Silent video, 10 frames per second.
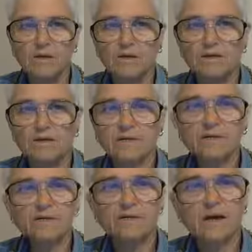
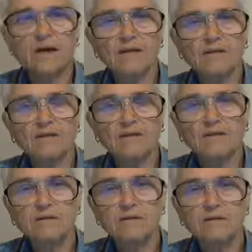it's not
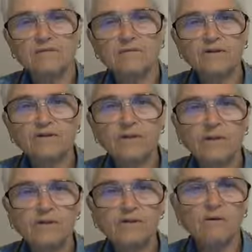
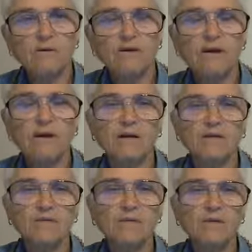frustrating or
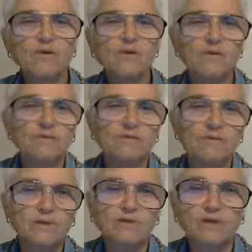materially
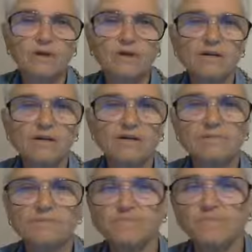frustrating,
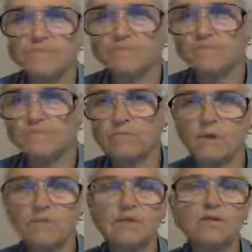
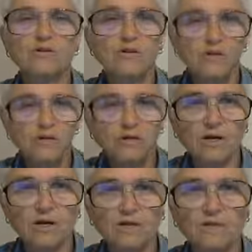because
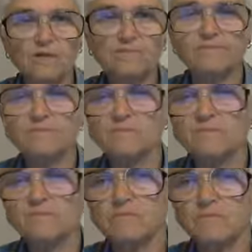Krishna
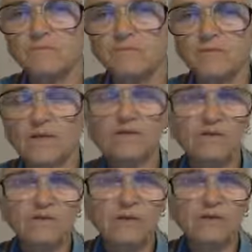is
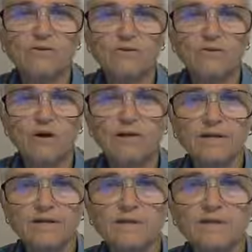the center of all
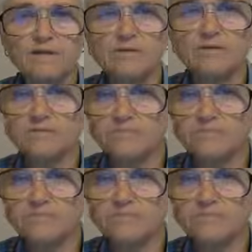activities.